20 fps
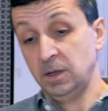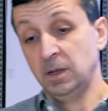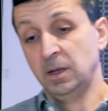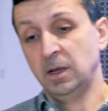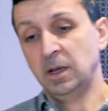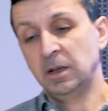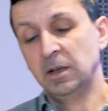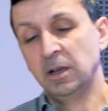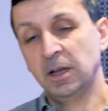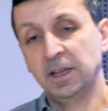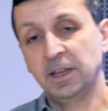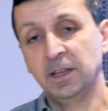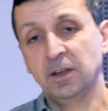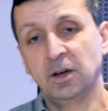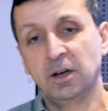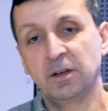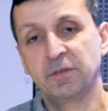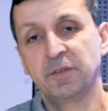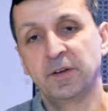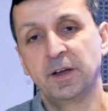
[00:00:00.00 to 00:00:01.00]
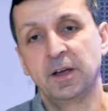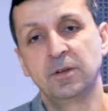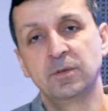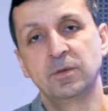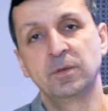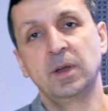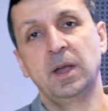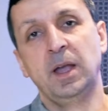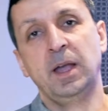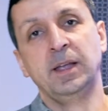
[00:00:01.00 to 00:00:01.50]
like the
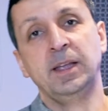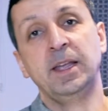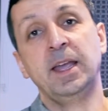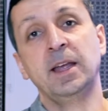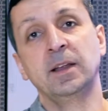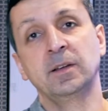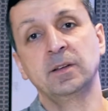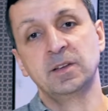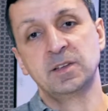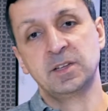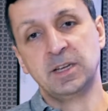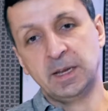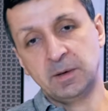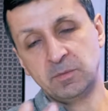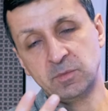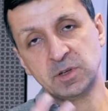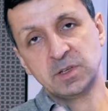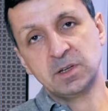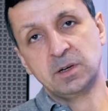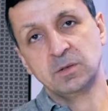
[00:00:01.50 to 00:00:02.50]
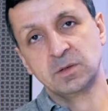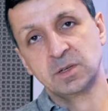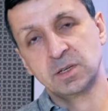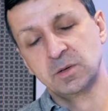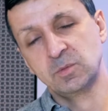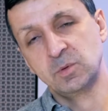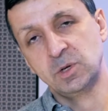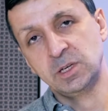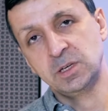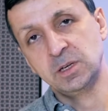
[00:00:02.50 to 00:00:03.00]
iPhone and getting the same results
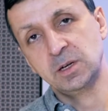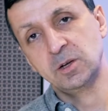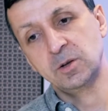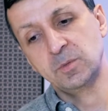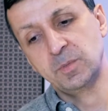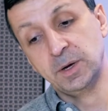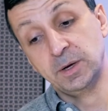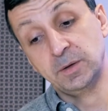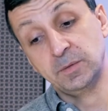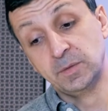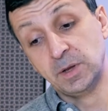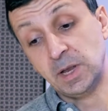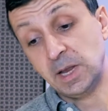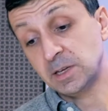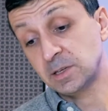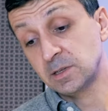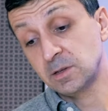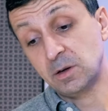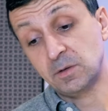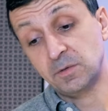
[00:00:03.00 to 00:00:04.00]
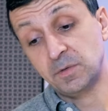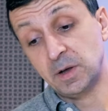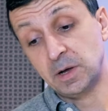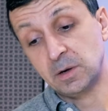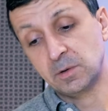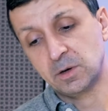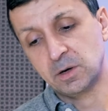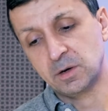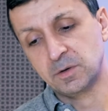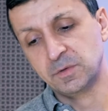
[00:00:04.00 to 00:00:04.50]
as we do, but it's not
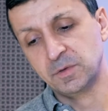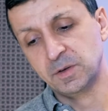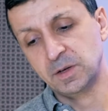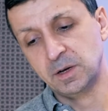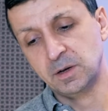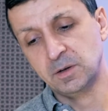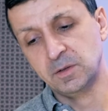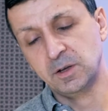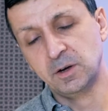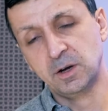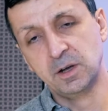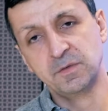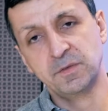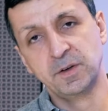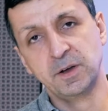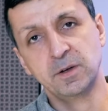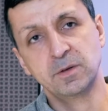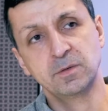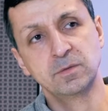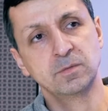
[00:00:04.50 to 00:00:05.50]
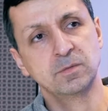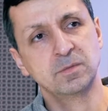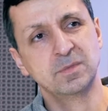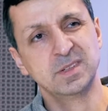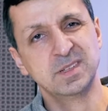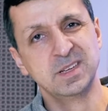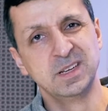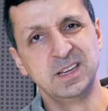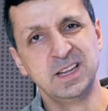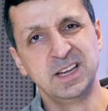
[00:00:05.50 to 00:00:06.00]
far off. The iPhone,
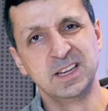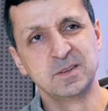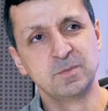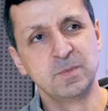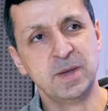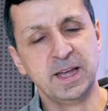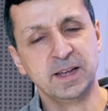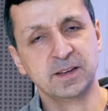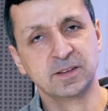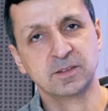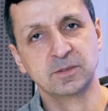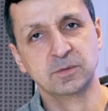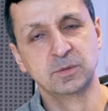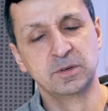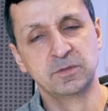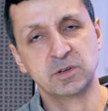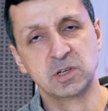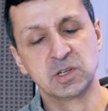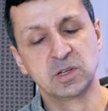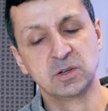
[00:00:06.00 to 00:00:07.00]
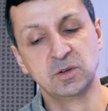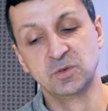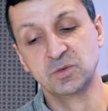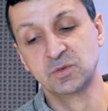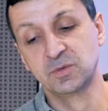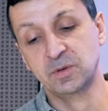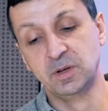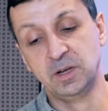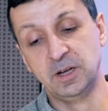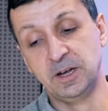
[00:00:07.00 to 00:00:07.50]
is it the S Max, whatever it's called,